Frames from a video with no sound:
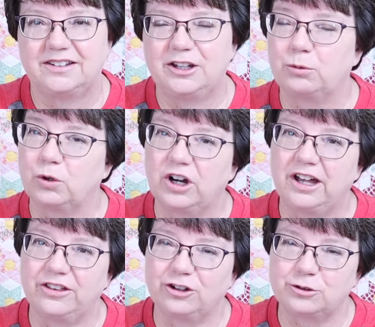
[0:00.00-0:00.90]
There were
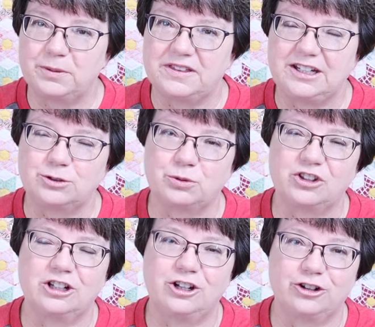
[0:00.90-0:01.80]
others, but these were
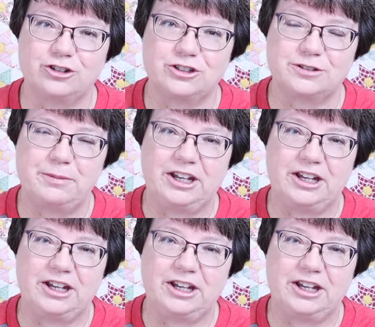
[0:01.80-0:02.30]
the largest